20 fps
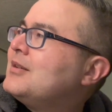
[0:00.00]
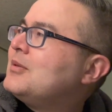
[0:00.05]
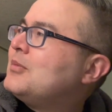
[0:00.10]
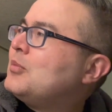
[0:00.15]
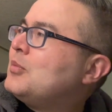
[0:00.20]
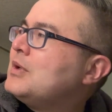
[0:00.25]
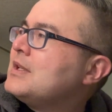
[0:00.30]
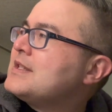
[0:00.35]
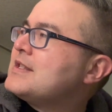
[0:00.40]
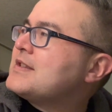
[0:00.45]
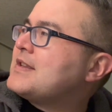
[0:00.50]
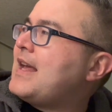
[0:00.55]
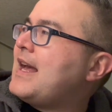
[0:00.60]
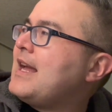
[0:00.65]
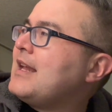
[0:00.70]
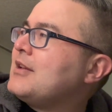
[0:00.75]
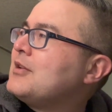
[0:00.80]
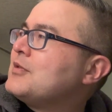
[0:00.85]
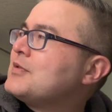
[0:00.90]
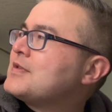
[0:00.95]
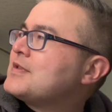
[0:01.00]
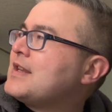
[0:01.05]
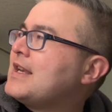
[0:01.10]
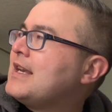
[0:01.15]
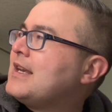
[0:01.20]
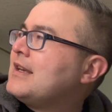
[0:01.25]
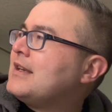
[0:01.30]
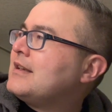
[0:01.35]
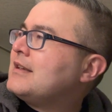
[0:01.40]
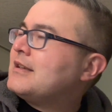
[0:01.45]
What's that you
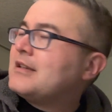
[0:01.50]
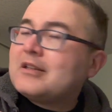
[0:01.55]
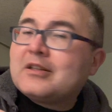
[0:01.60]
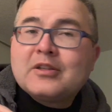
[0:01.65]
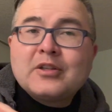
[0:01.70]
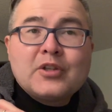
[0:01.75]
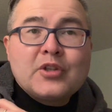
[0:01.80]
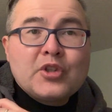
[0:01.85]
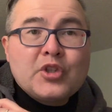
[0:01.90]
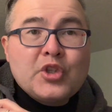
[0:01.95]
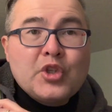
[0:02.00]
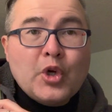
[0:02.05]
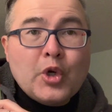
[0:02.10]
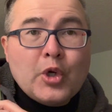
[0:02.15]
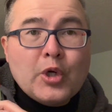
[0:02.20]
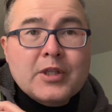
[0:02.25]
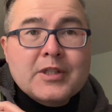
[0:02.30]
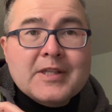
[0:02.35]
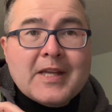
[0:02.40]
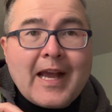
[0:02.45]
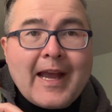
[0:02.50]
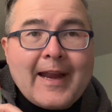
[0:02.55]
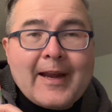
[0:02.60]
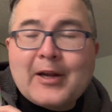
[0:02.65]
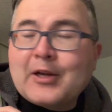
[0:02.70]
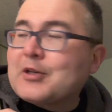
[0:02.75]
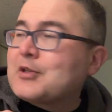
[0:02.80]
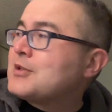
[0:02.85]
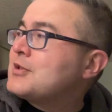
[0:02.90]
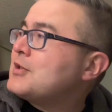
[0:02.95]
say? You're
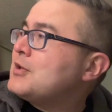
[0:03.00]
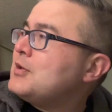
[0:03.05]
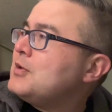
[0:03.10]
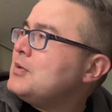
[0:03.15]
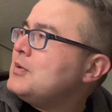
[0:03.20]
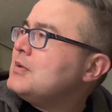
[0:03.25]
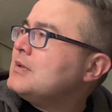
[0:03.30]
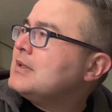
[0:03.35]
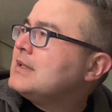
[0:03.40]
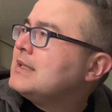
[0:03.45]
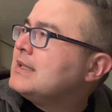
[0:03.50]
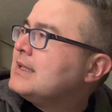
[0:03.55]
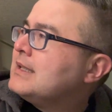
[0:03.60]
tired too?